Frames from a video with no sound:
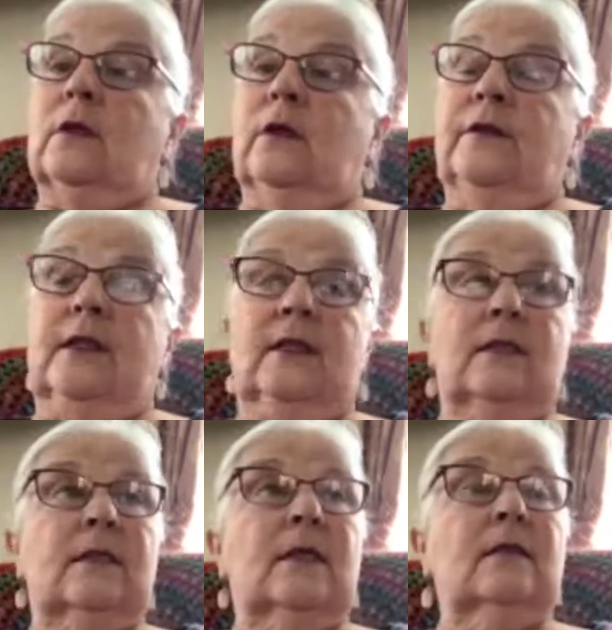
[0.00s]
on the
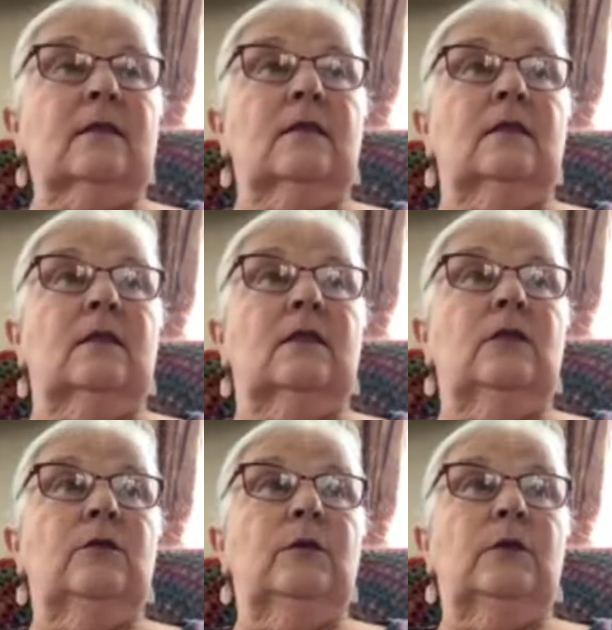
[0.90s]
internet,
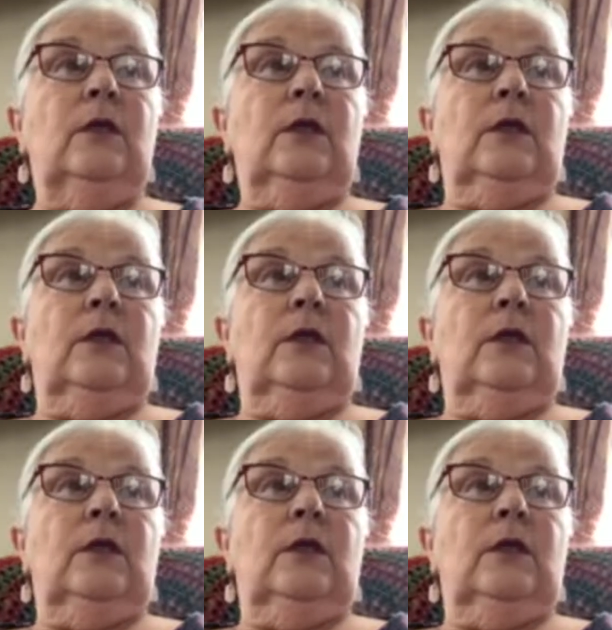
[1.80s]
and you